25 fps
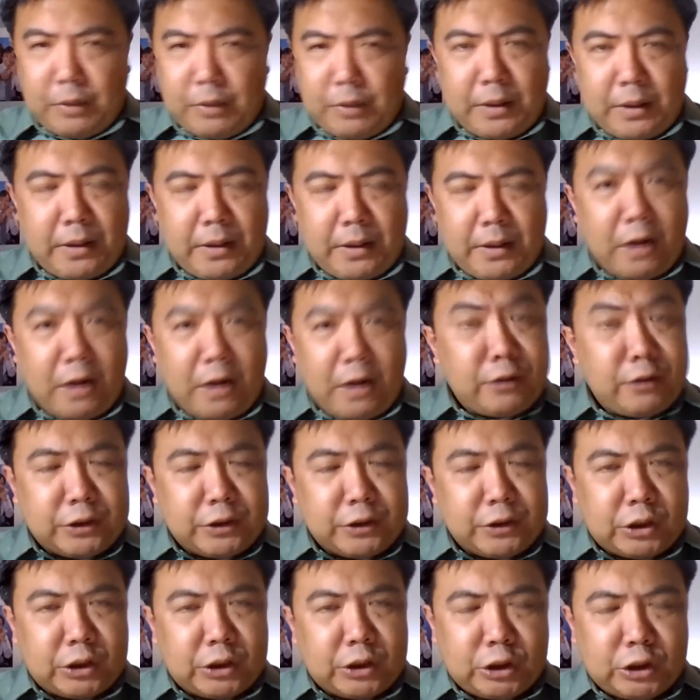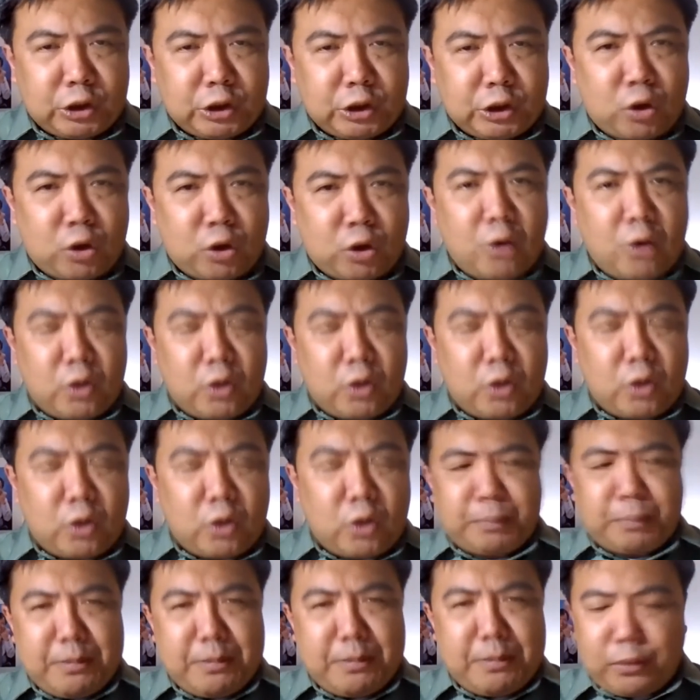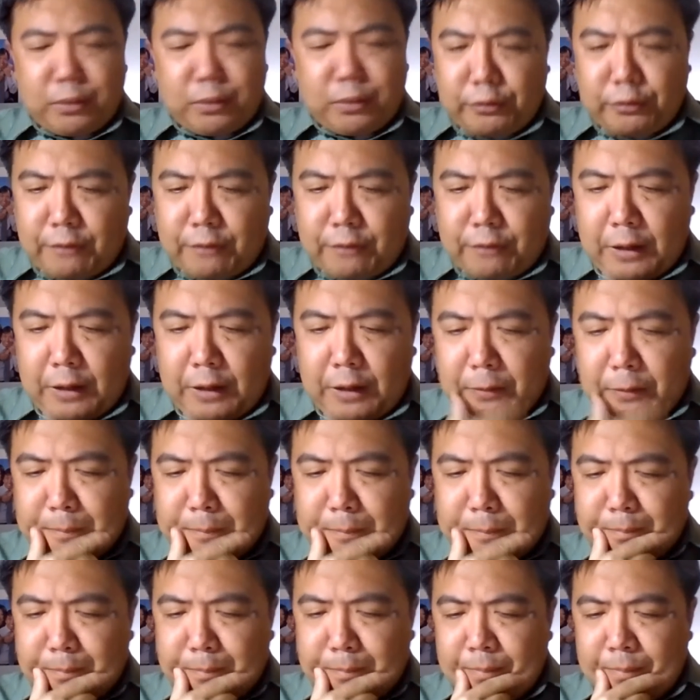uh, how the, the strong cause people to follow,